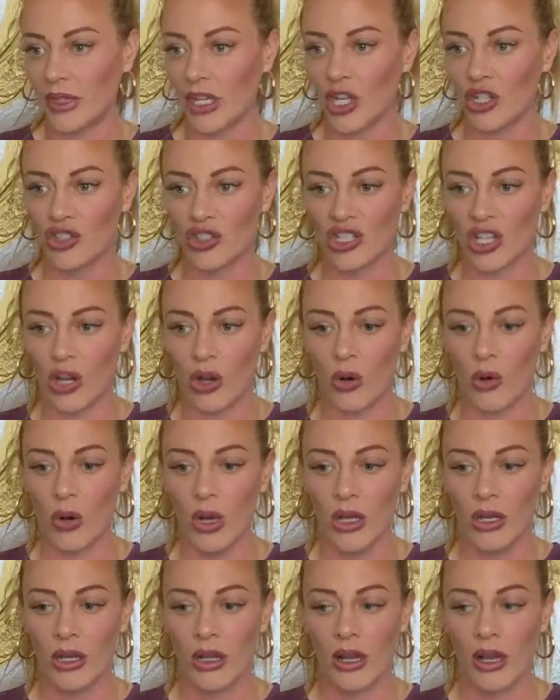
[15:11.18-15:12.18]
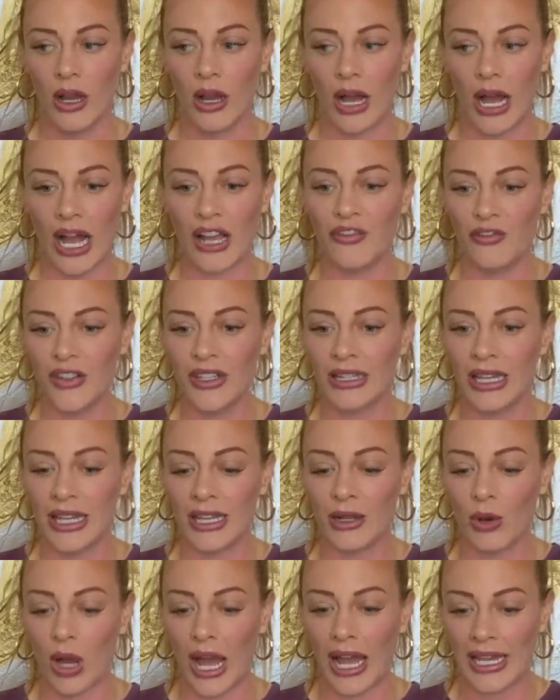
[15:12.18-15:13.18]
So I feel like
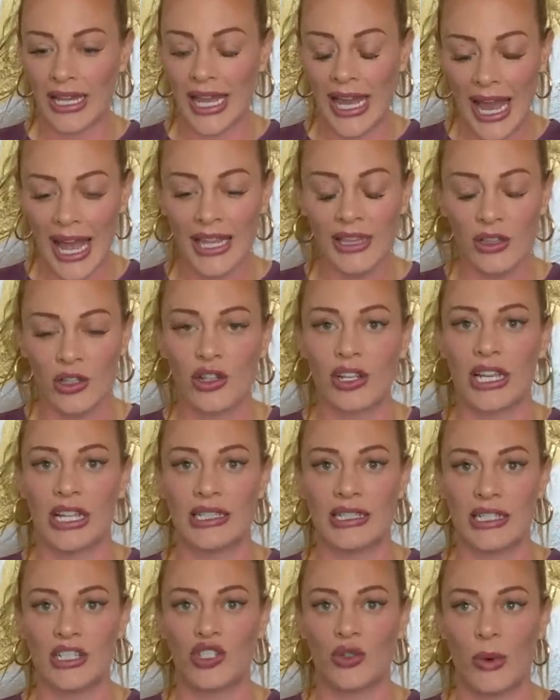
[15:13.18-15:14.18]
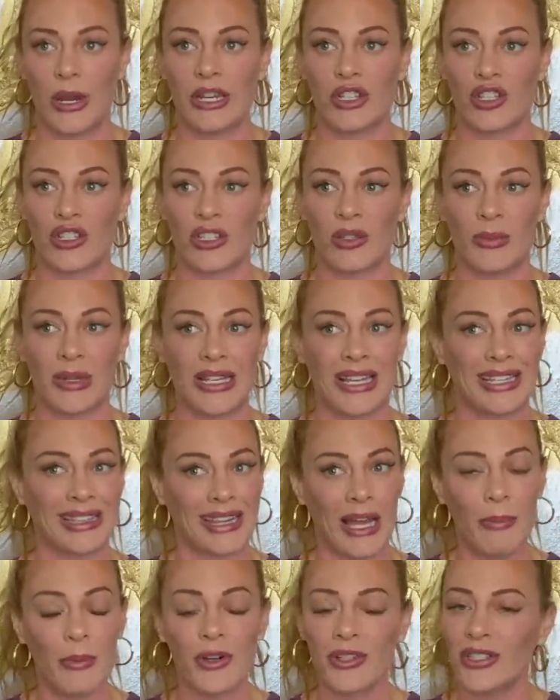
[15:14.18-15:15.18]
I can look at situations and be like,
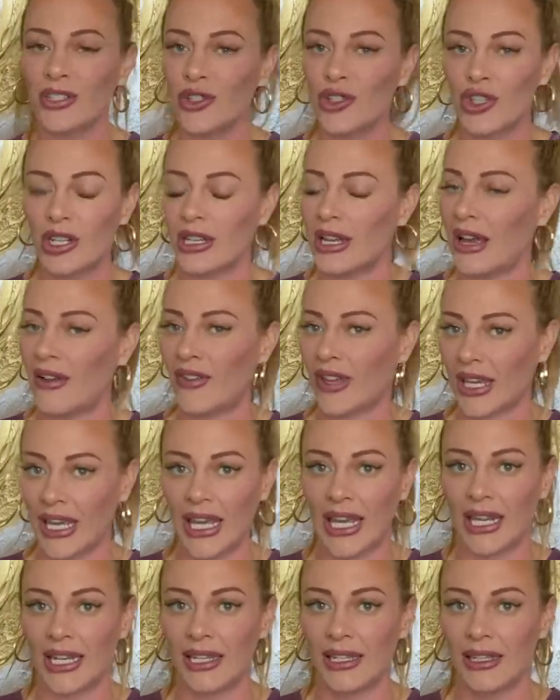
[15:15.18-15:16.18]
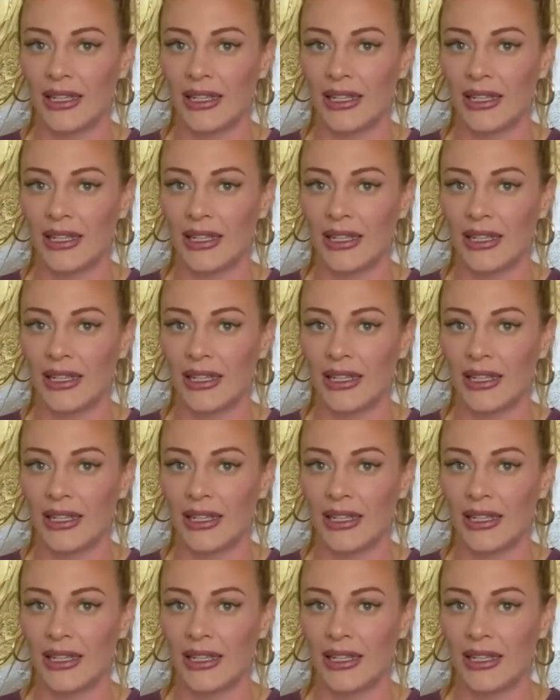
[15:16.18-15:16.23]
that person shouldn't have a kid.